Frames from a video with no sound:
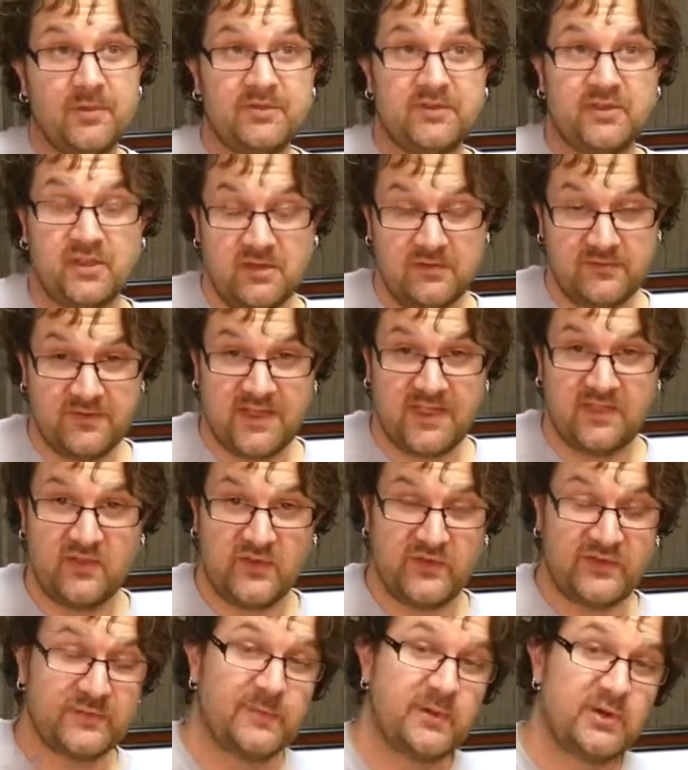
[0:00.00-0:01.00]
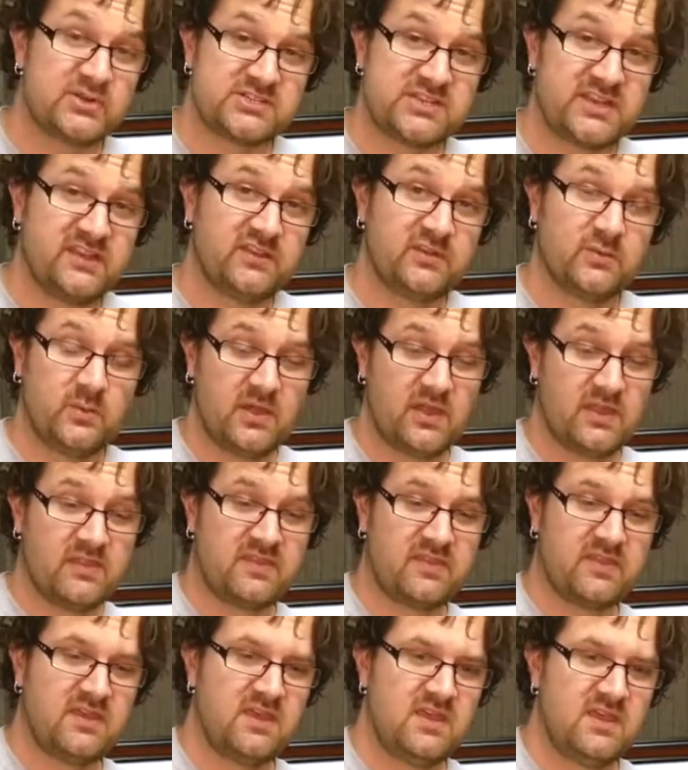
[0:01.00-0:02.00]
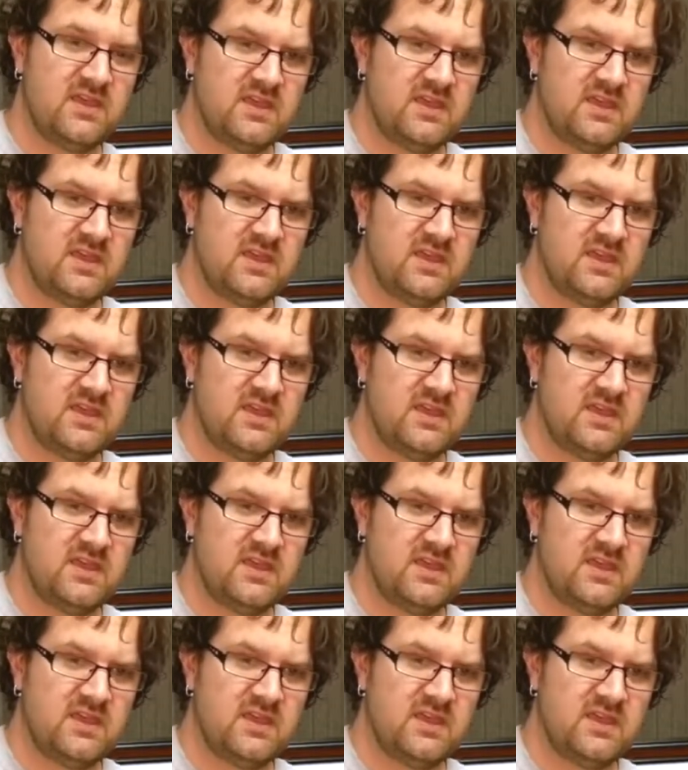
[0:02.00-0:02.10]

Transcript: able to convey those emotions with